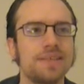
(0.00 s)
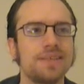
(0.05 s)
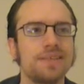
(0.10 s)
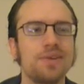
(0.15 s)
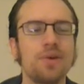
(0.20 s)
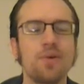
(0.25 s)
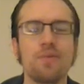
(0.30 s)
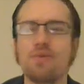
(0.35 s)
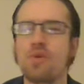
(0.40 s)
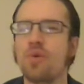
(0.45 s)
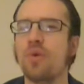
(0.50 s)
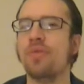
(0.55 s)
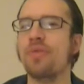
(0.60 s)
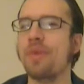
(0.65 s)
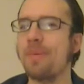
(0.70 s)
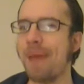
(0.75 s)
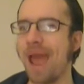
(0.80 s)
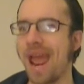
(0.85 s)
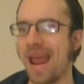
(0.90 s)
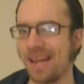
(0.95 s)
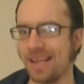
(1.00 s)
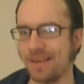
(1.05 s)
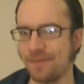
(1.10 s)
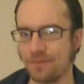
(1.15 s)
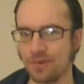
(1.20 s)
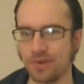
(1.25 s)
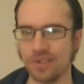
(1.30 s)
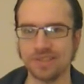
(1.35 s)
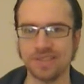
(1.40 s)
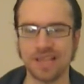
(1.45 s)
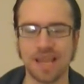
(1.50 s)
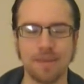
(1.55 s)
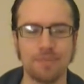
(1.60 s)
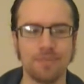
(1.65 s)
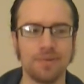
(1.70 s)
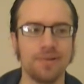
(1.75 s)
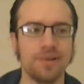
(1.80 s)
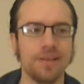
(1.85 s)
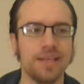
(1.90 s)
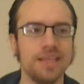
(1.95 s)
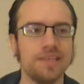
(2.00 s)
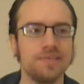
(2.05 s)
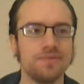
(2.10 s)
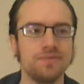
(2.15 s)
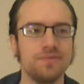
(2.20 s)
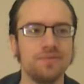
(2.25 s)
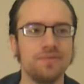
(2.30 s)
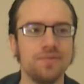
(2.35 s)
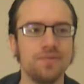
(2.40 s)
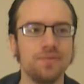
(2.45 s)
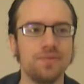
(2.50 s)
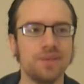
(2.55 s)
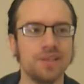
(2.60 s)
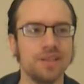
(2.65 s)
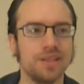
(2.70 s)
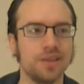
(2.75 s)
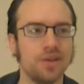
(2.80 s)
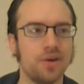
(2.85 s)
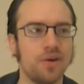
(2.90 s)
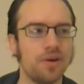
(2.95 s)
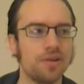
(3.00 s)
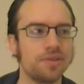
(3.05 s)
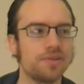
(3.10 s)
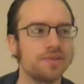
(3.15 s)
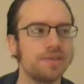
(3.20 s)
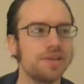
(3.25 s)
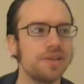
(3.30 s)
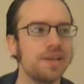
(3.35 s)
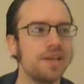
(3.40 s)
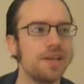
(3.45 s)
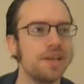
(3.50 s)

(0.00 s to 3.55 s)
the overall thematic, for example, is really lost.